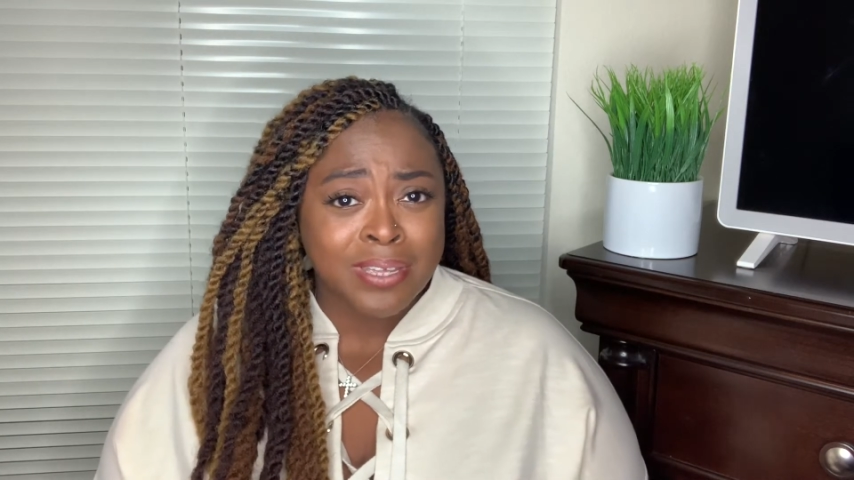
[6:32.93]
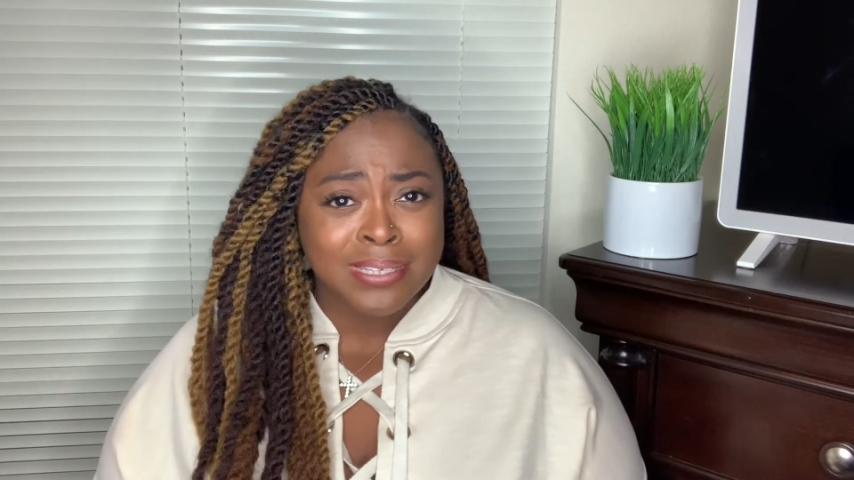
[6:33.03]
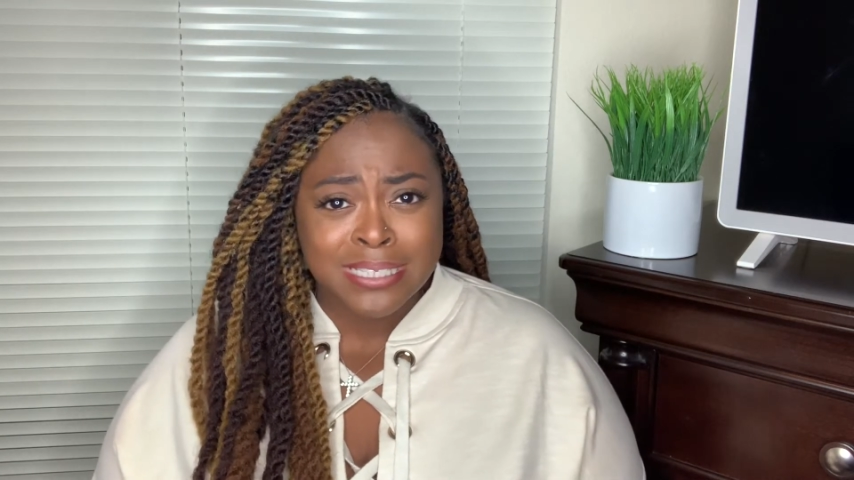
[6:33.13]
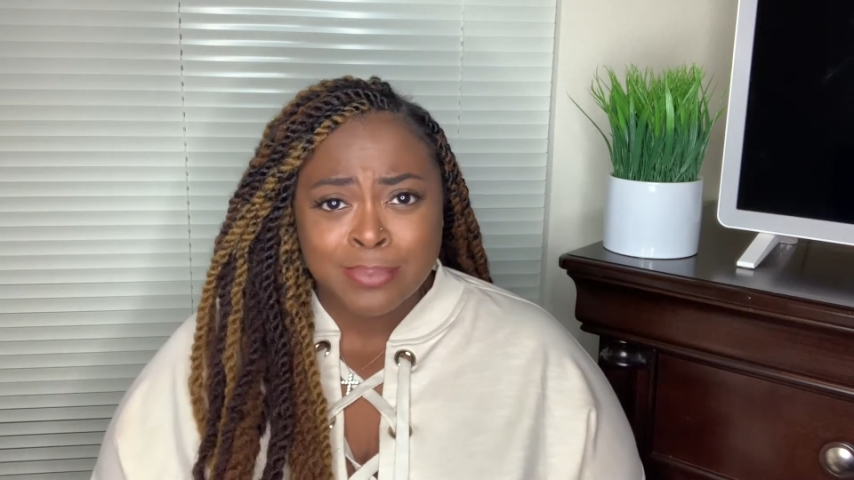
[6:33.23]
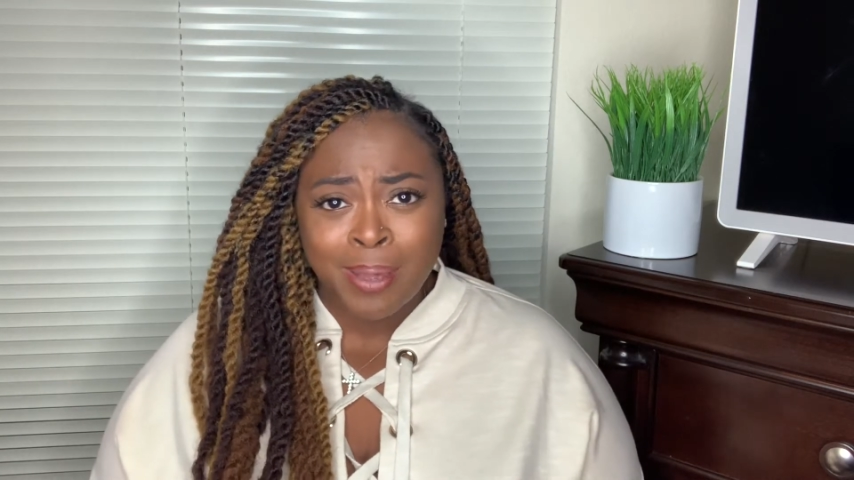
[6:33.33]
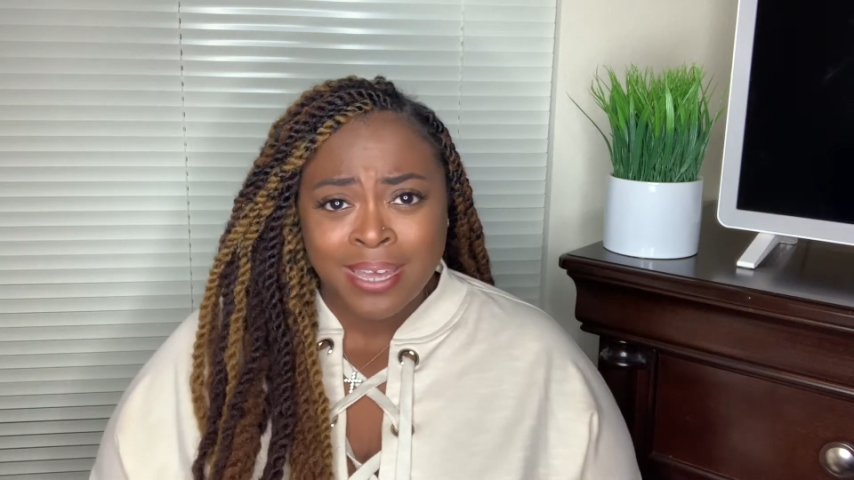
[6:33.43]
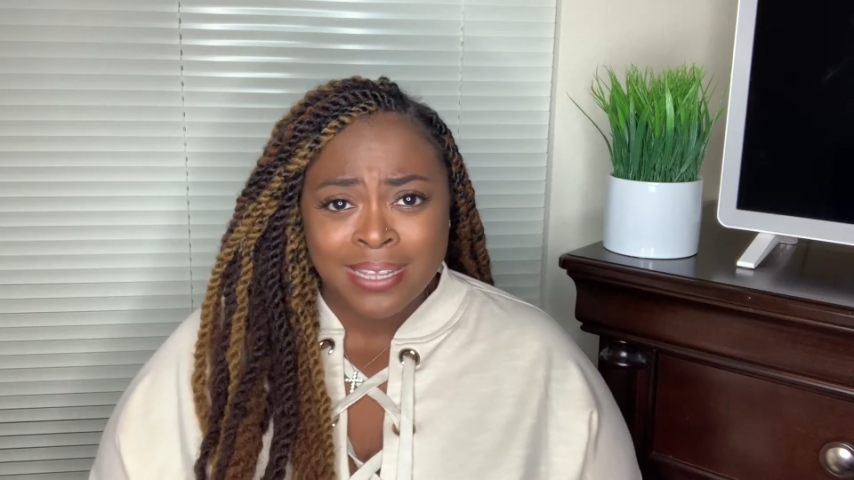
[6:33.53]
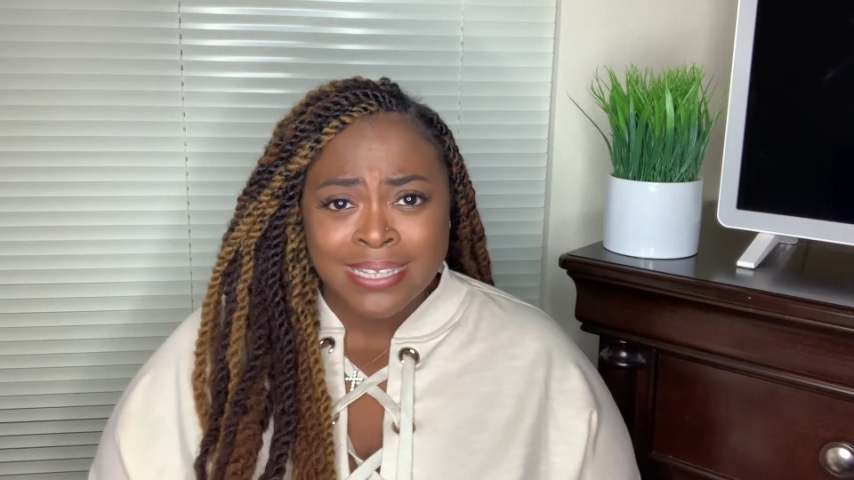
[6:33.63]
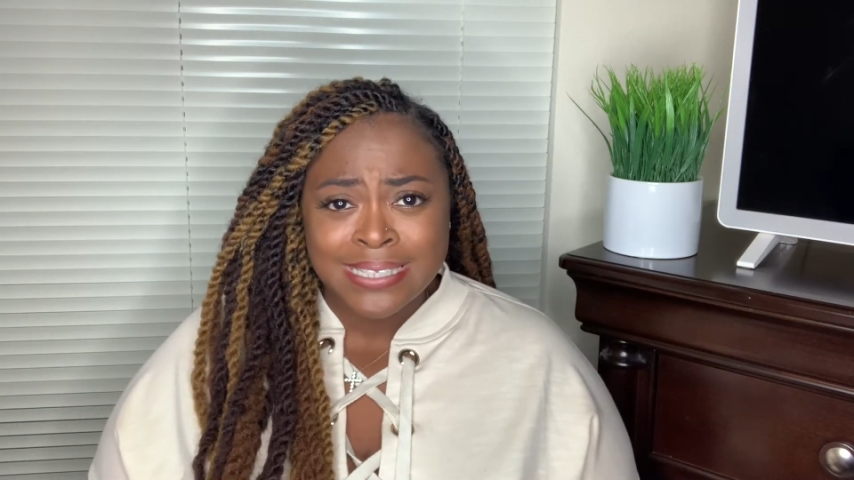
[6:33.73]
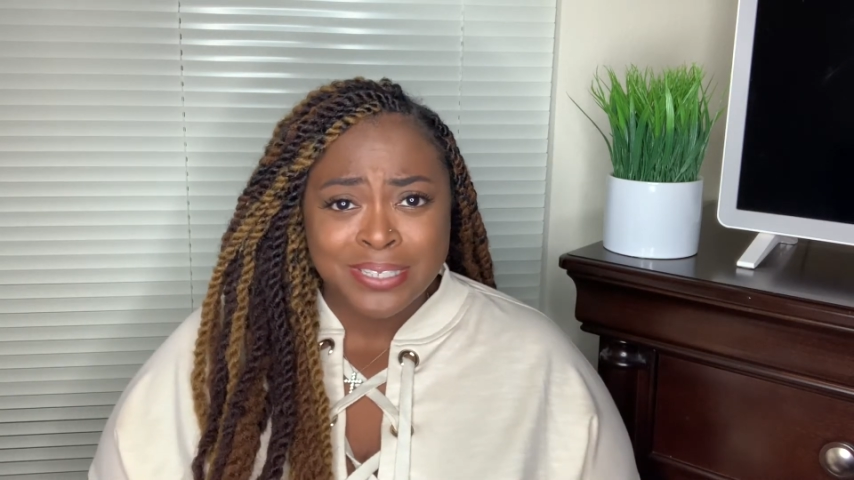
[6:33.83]
It's a Spike
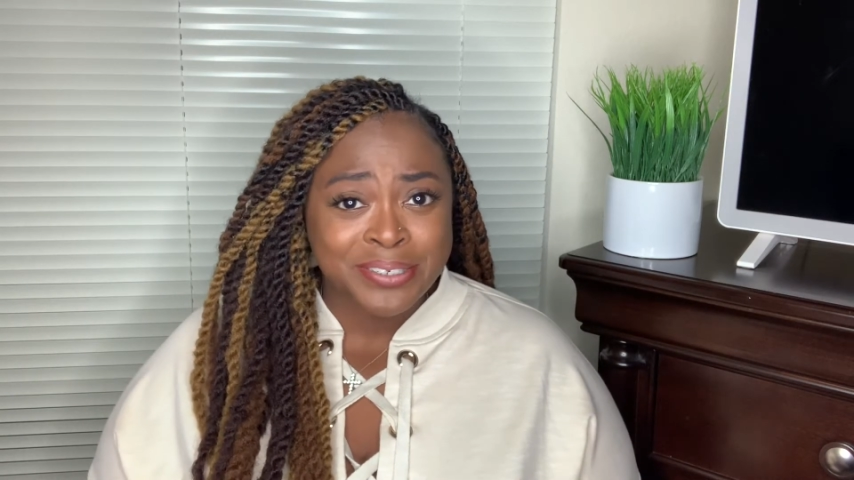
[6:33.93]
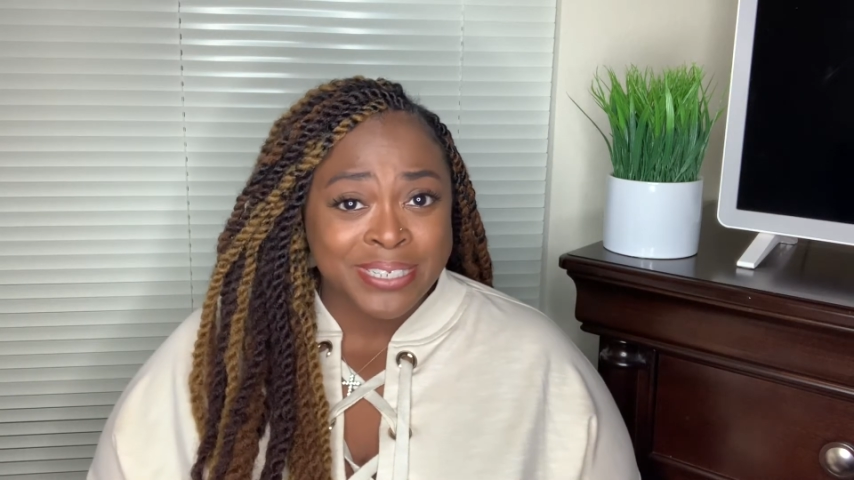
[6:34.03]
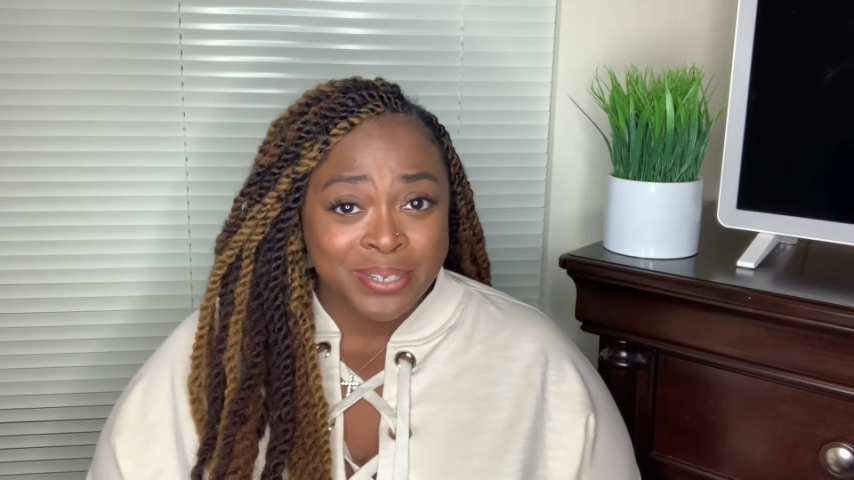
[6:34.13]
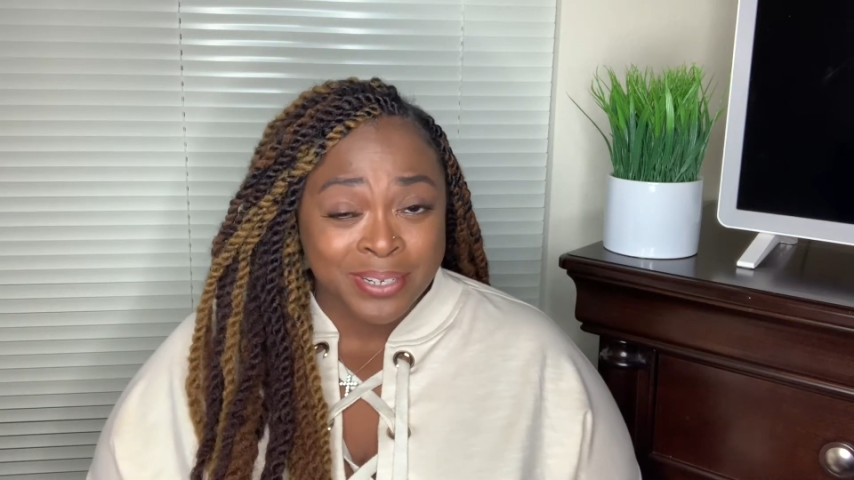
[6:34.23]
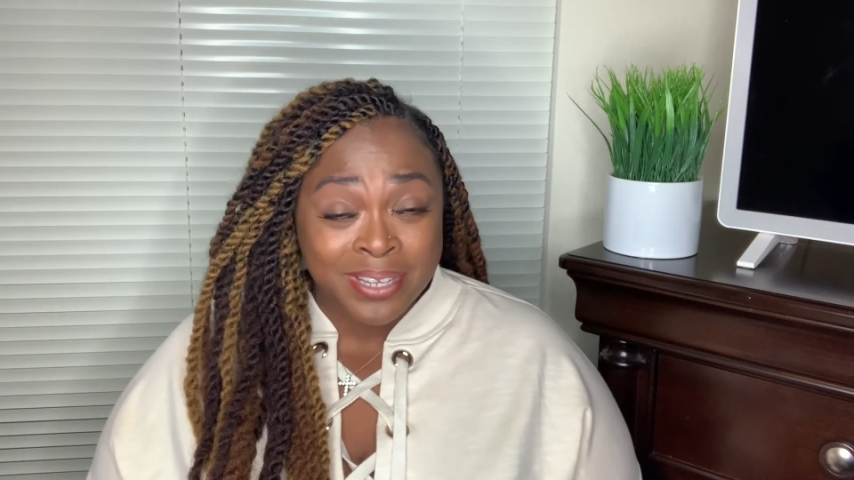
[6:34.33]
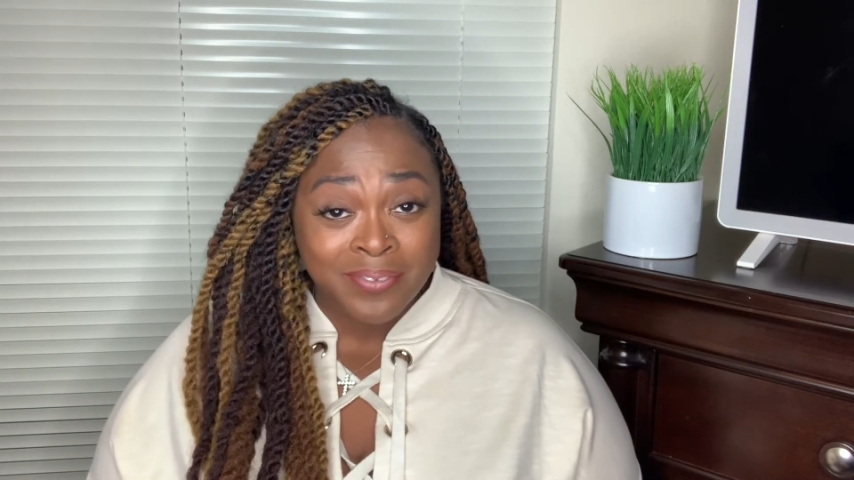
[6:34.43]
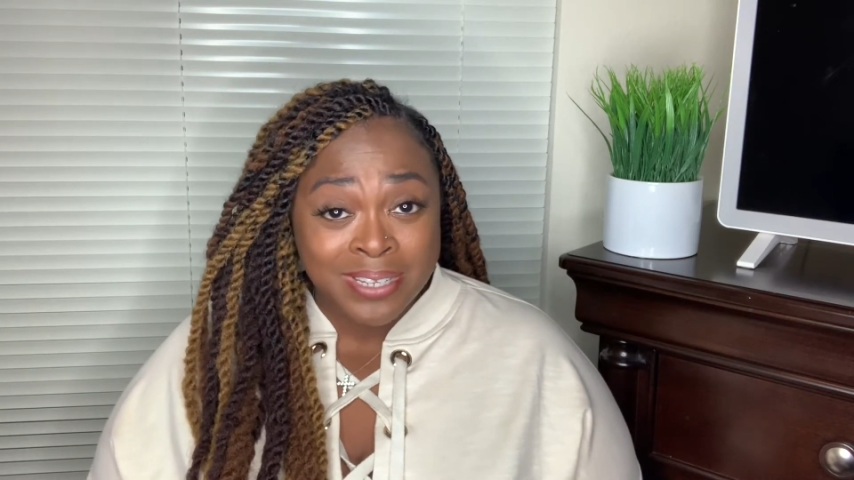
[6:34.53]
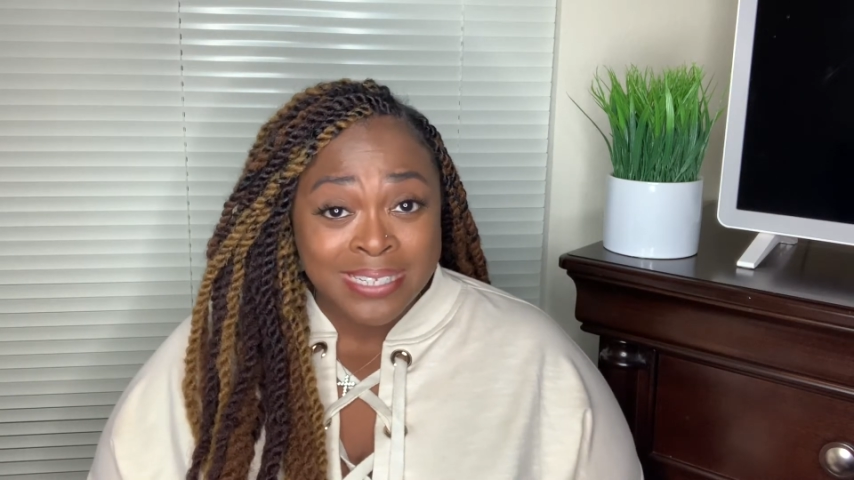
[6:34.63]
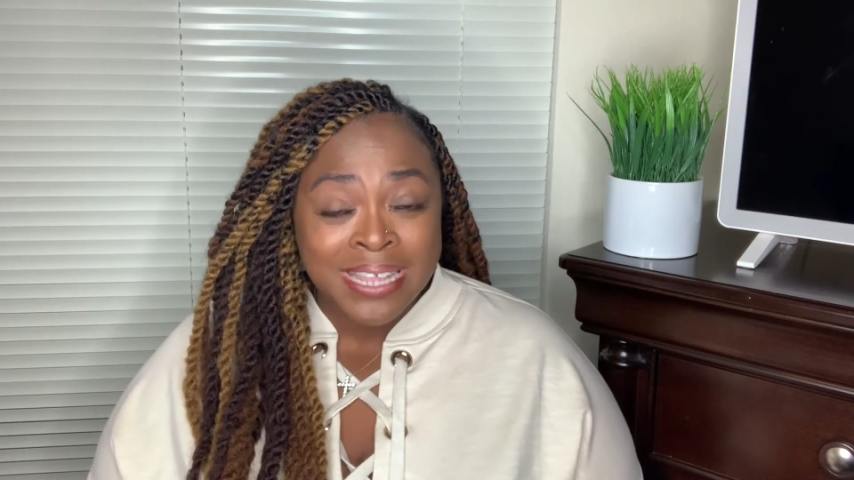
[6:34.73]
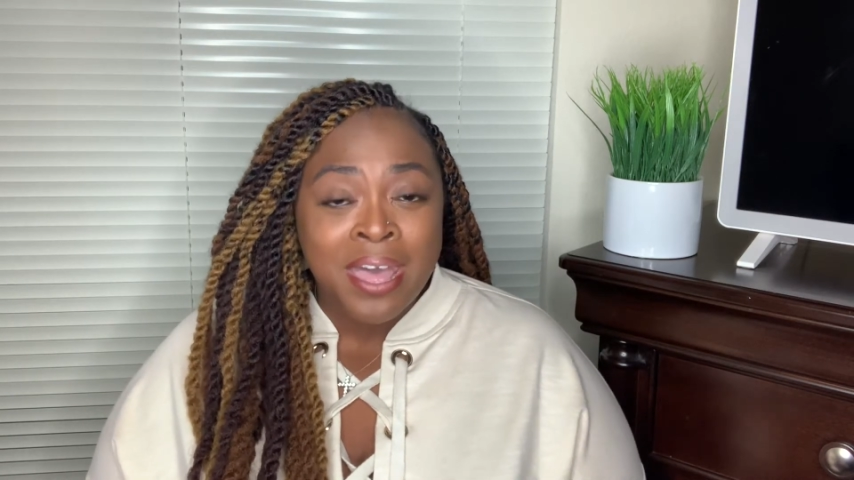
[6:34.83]
Lee series on
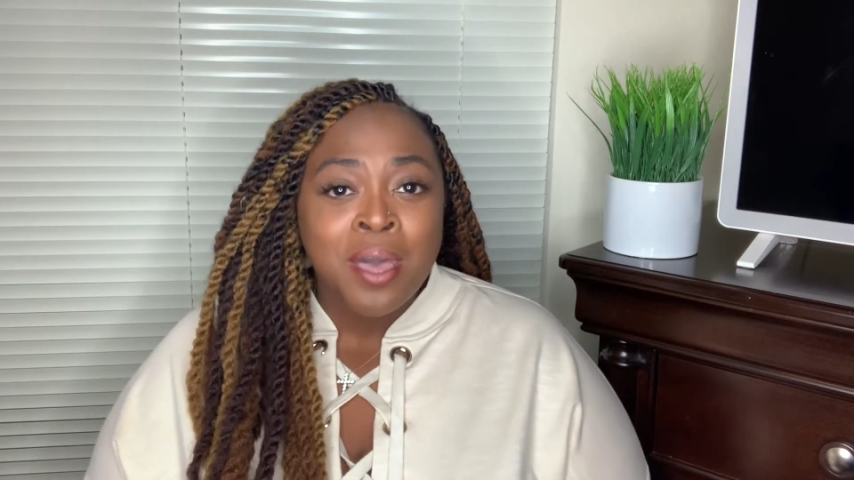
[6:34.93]
Netflix,